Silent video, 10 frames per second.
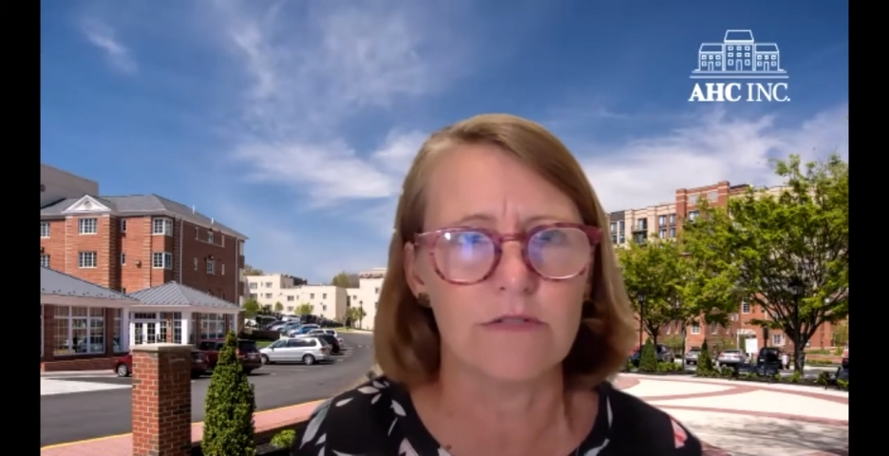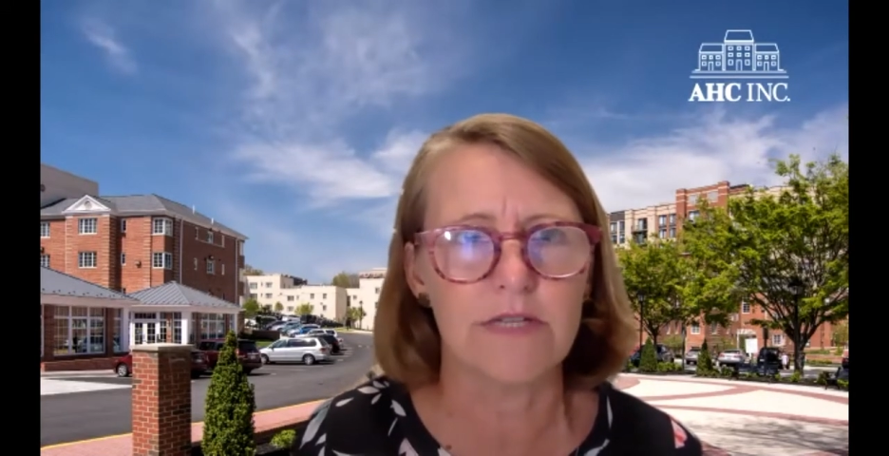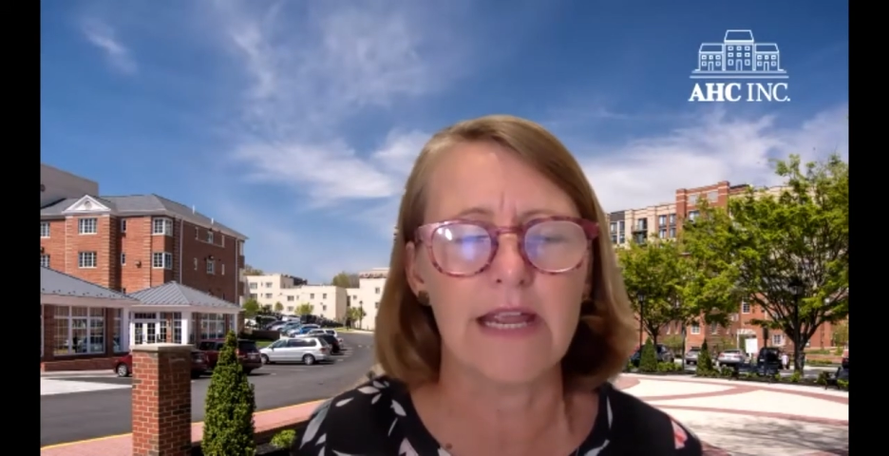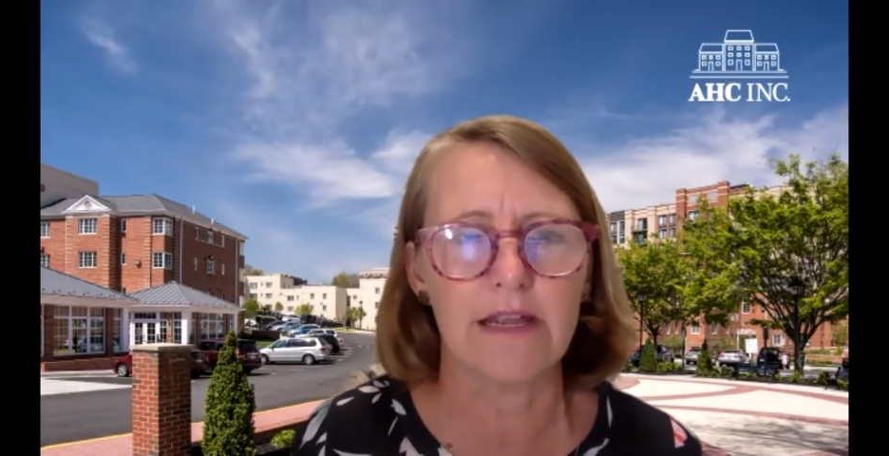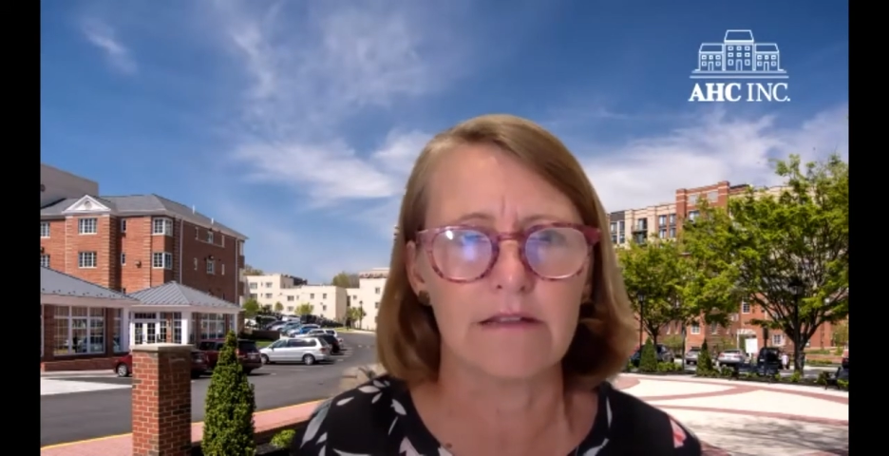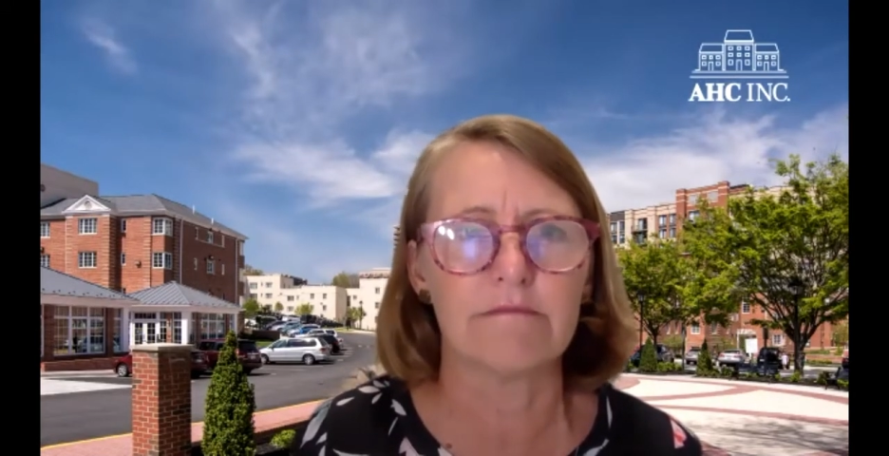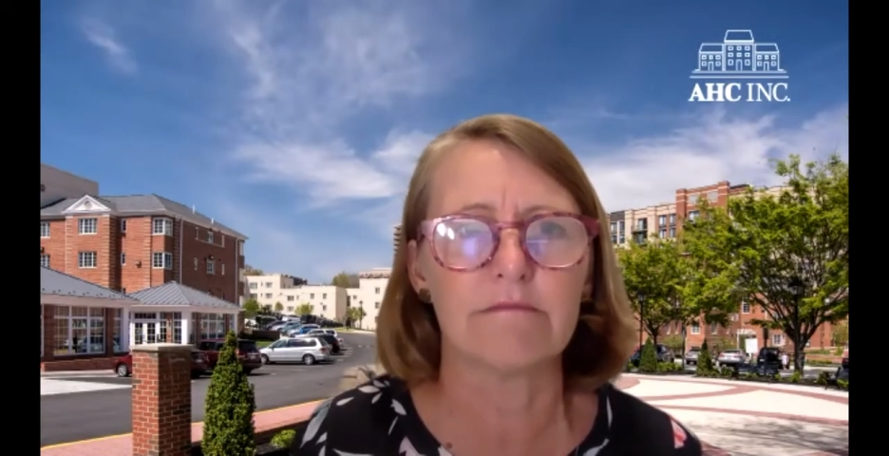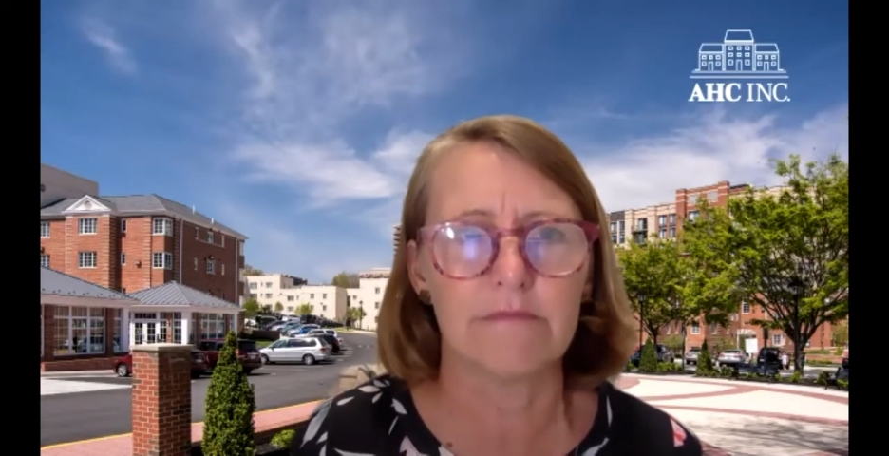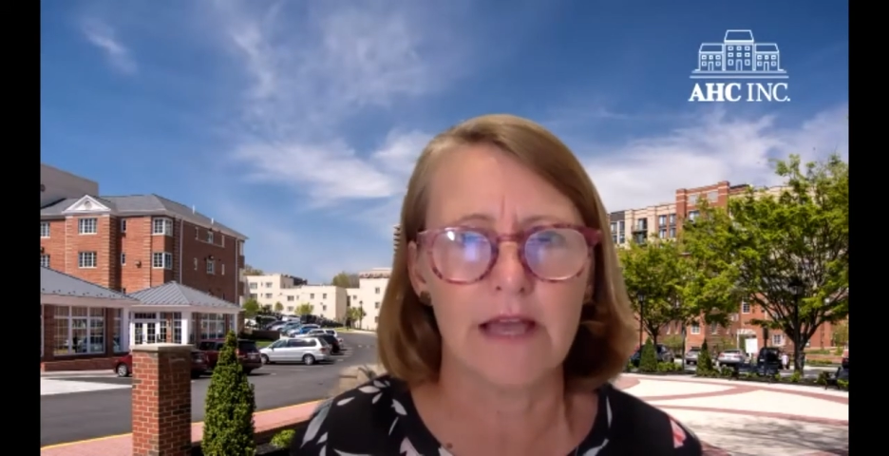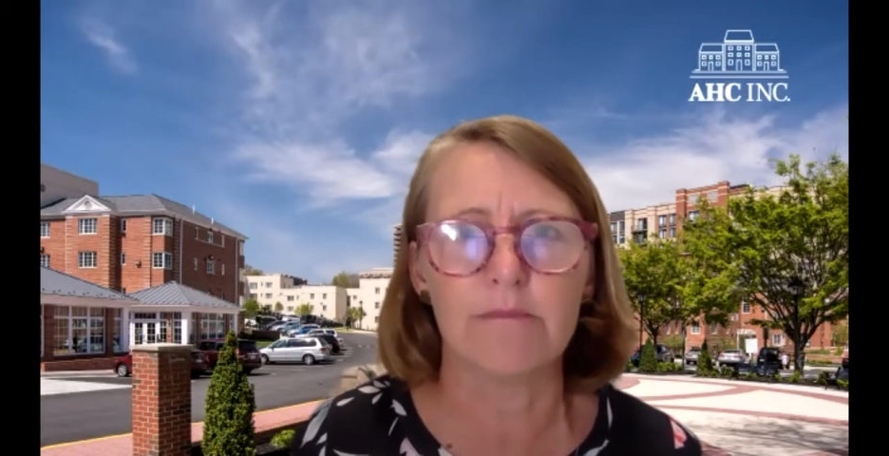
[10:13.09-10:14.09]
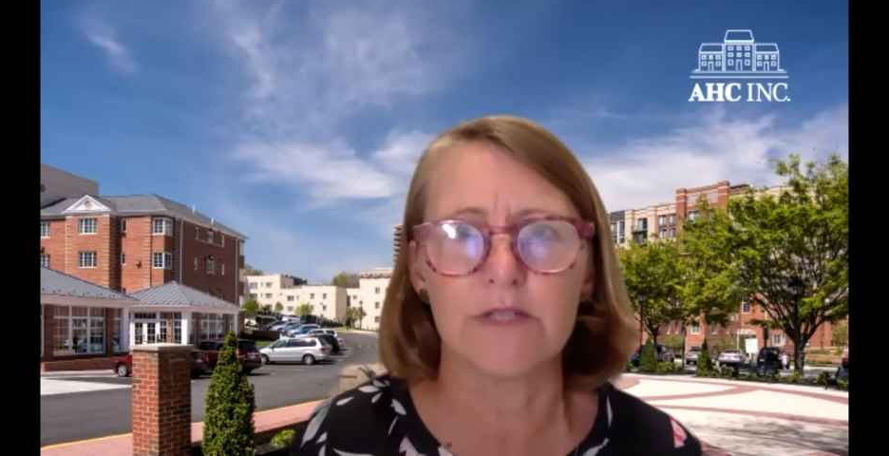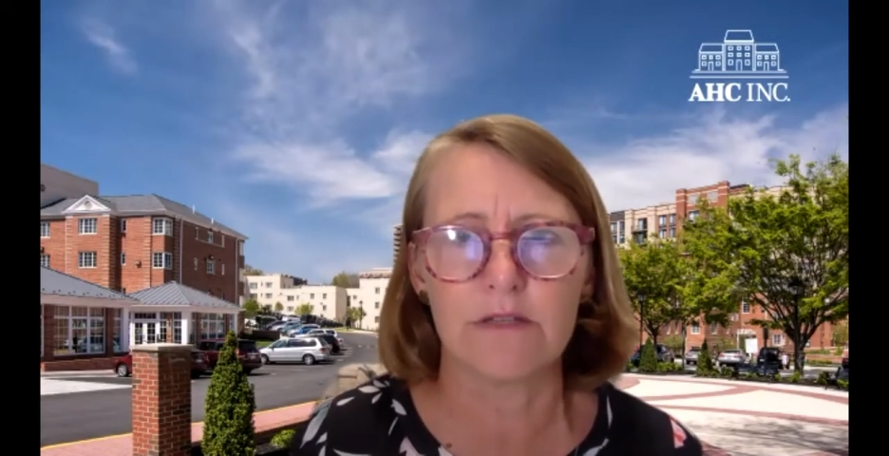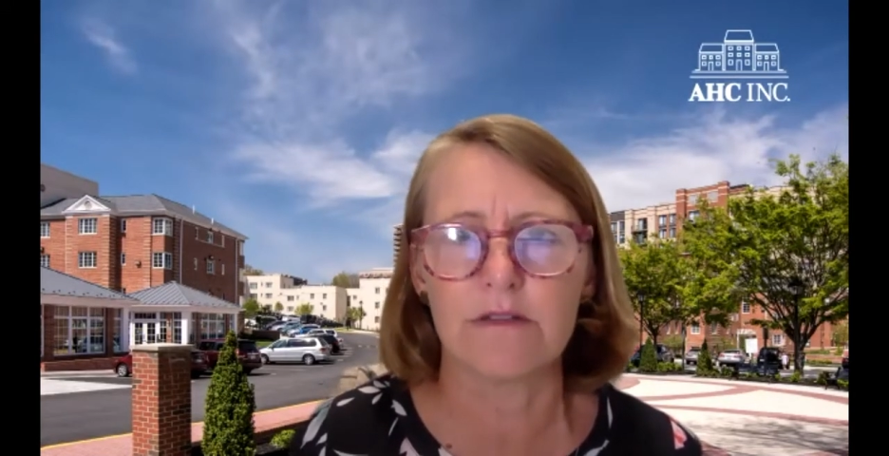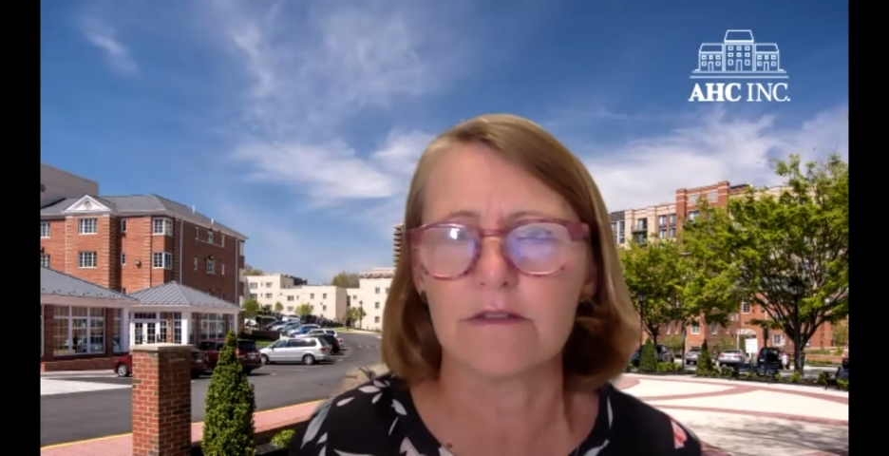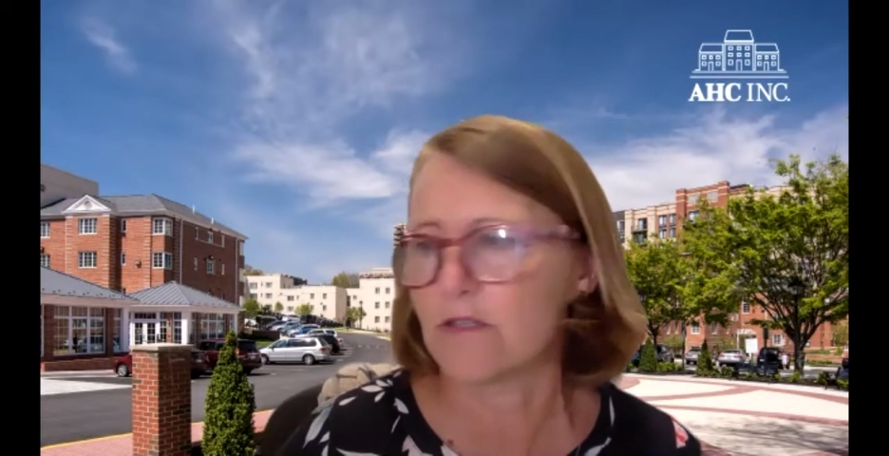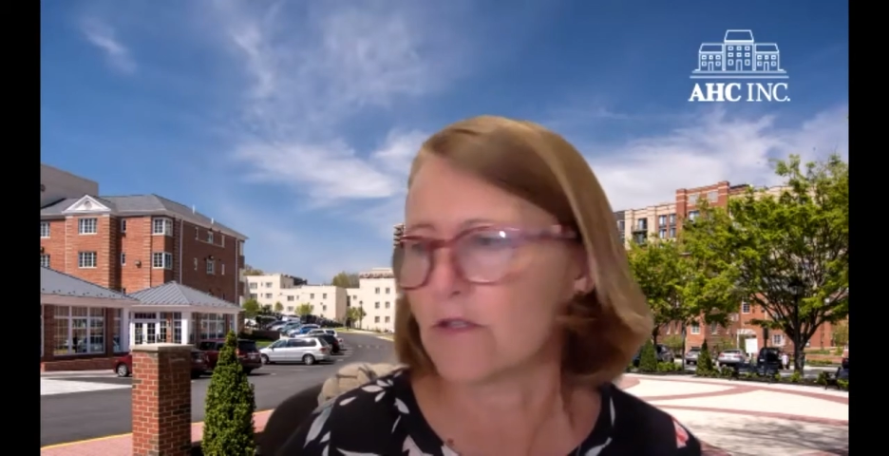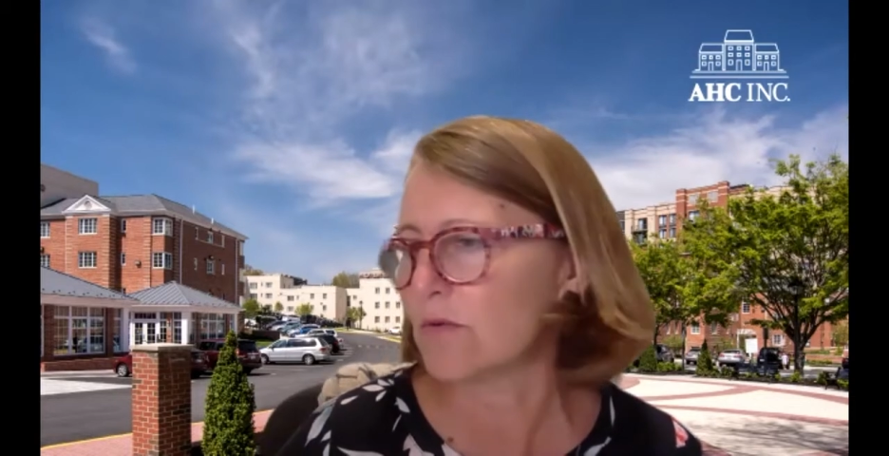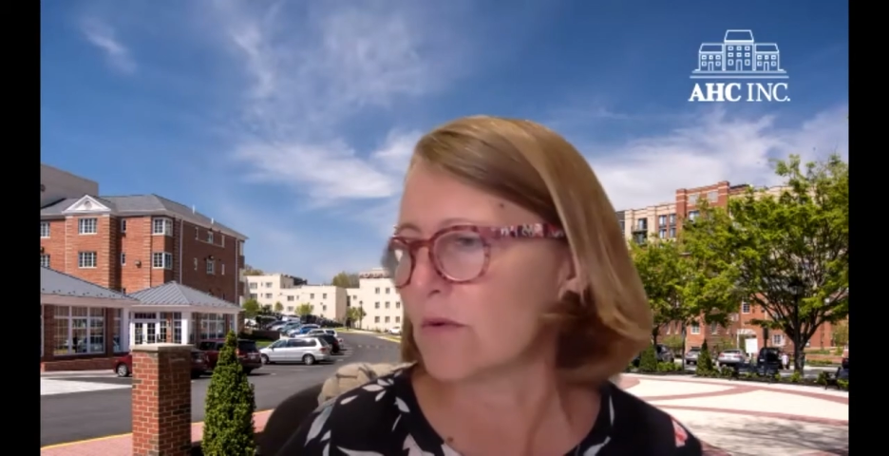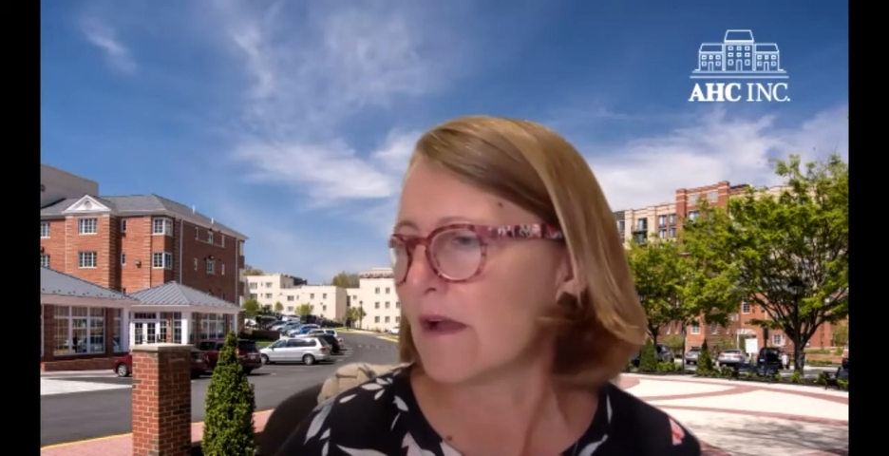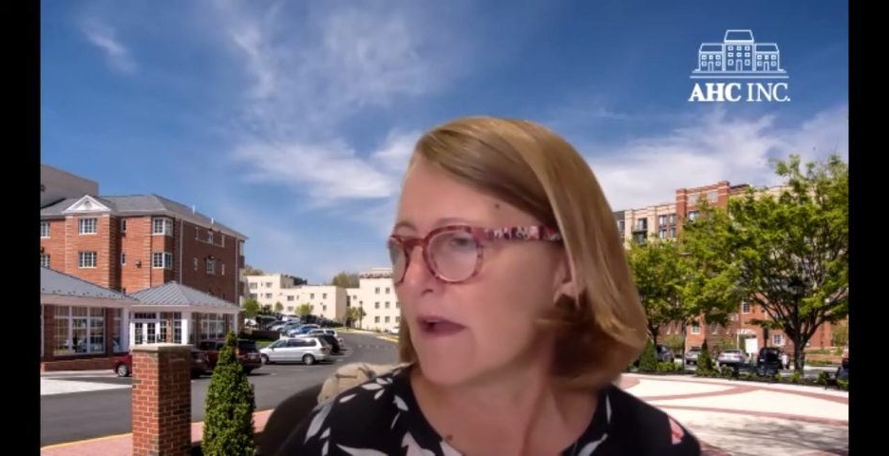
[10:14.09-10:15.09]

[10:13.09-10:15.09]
taking them to the zoo.